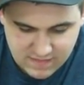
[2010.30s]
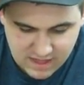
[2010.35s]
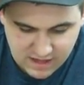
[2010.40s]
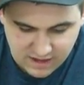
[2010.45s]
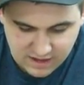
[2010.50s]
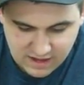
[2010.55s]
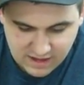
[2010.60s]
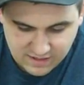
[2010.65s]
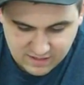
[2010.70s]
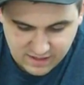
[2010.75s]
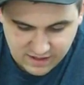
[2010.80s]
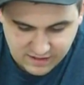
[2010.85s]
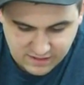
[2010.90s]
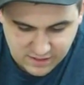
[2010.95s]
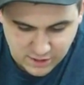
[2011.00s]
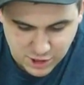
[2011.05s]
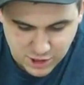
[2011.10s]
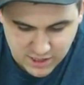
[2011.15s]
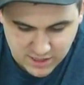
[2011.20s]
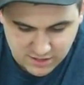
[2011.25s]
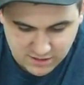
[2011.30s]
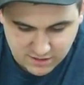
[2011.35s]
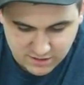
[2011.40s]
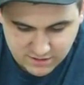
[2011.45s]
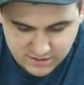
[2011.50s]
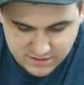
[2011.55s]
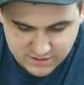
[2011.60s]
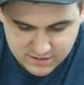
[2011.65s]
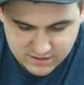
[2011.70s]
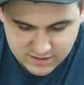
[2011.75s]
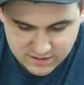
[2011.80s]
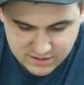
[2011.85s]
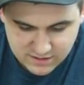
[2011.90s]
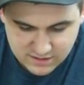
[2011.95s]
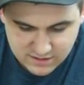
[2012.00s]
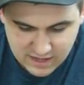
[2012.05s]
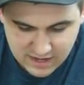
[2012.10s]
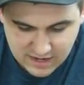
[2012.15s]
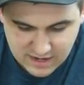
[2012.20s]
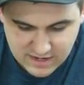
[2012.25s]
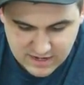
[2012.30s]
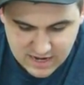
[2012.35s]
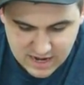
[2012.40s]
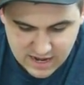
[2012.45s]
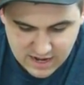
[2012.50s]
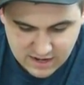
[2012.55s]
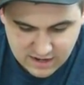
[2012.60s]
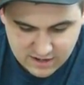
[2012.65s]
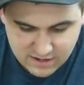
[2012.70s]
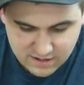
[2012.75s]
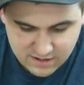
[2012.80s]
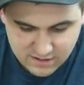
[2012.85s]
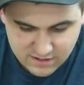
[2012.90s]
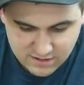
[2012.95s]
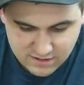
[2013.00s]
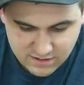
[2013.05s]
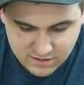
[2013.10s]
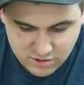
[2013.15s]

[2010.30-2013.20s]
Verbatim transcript: they get like the shields. They can take.